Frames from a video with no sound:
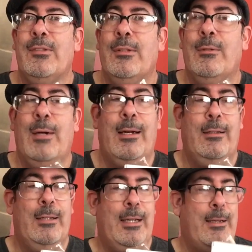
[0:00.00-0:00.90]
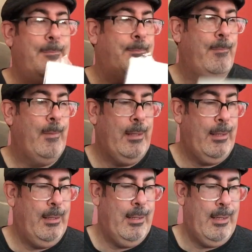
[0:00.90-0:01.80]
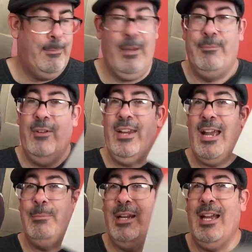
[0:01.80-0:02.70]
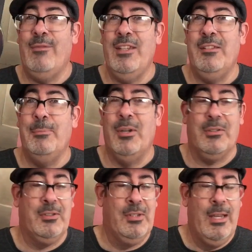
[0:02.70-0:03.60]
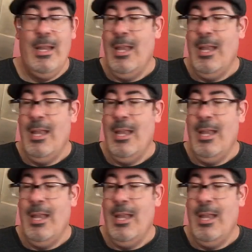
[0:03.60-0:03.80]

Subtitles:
So I'm very happy to have these books.